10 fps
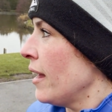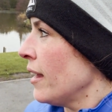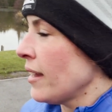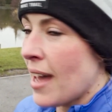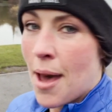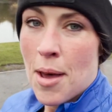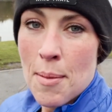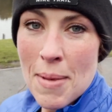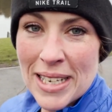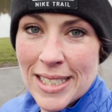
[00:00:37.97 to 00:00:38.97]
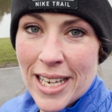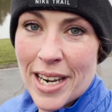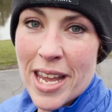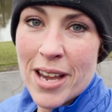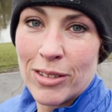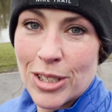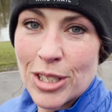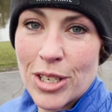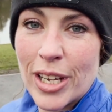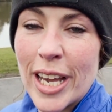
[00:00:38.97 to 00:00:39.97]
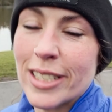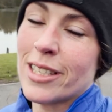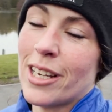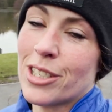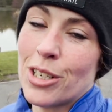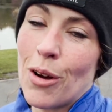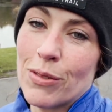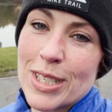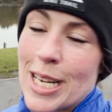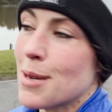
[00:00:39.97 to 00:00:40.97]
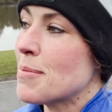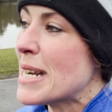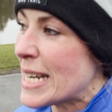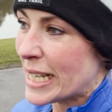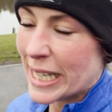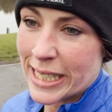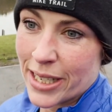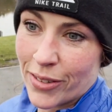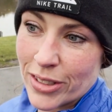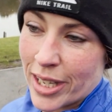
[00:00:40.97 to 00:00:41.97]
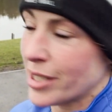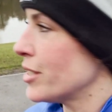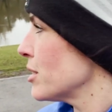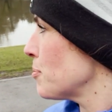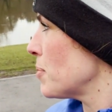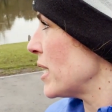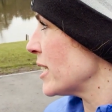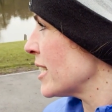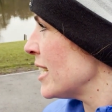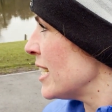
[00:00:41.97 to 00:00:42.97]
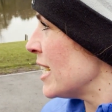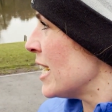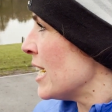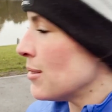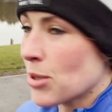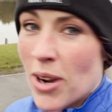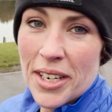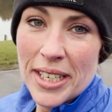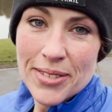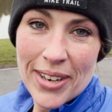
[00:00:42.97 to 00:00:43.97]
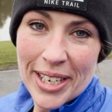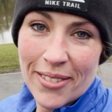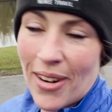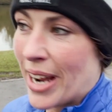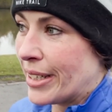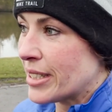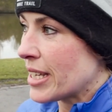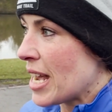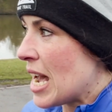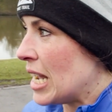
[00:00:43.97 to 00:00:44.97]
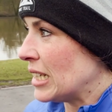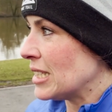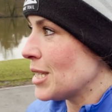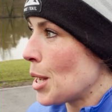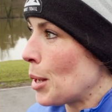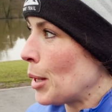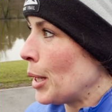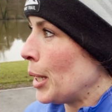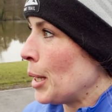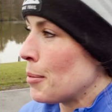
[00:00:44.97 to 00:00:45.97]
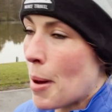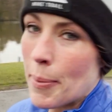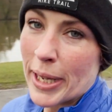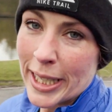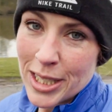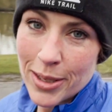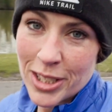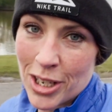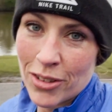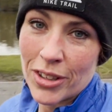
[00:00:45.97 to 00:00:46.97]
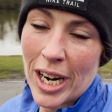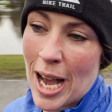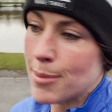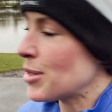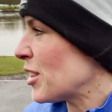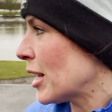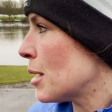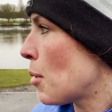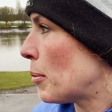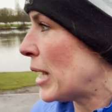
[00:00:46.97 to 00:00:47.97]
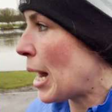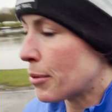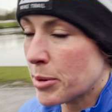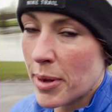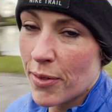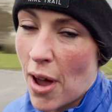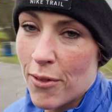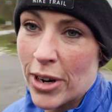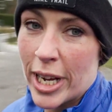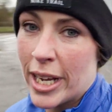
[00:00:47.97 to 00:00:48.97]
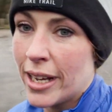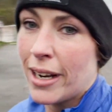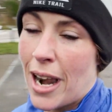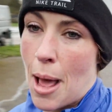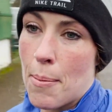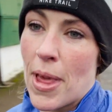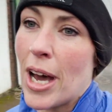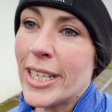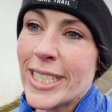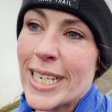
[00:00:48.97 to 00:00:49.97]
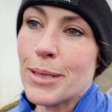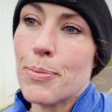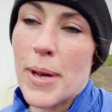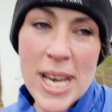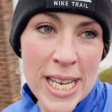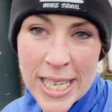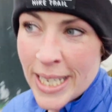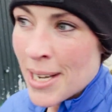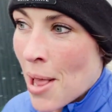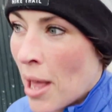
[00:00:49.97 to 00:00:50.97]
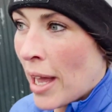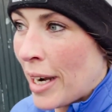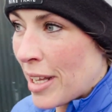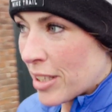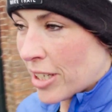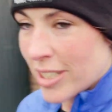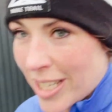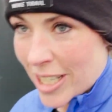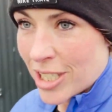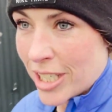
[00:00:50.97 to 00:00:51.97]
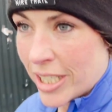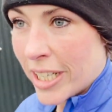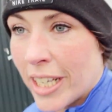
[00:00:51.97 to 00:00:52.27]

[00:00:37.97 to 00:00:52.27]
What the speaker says: yeah, Matt's down here also doing his session, obviously completely different sessions, but it's quite nice running around and bumping into each other on the laps. I think he probably lapped me for every lap that I did, but another good session.